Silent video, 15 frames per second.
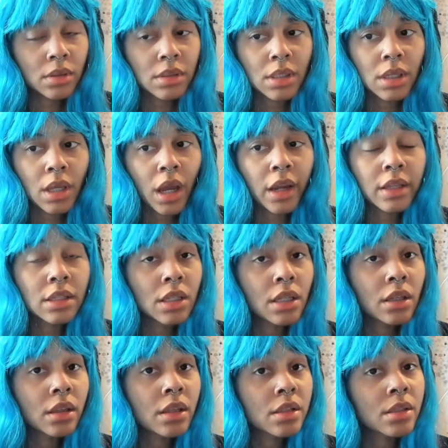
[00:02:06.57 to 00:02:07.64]
the
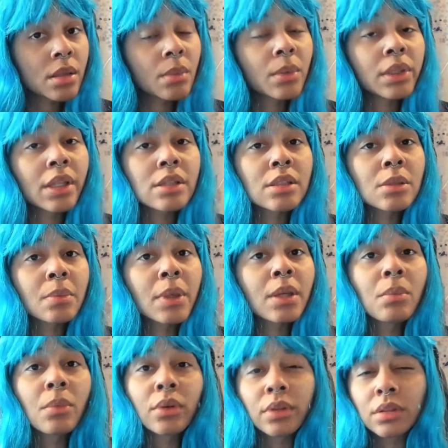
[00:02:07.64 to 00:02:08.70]
idea that someone can speak
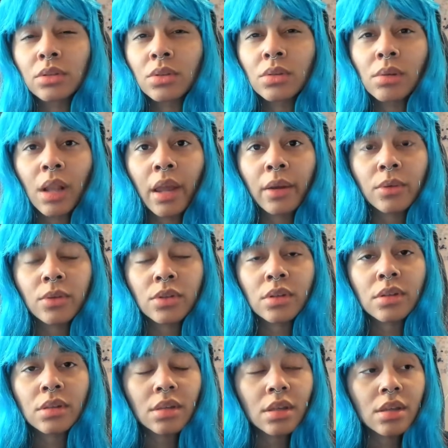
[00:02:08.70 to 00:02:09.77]
more than 2
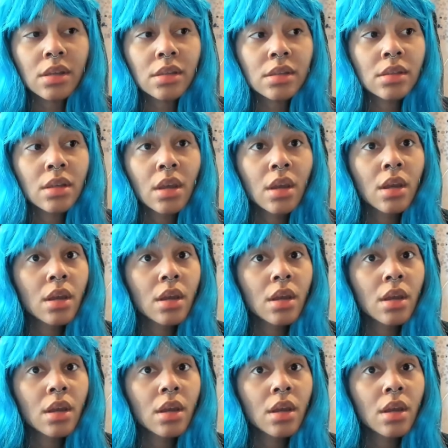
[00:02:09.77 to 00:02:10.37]
languages is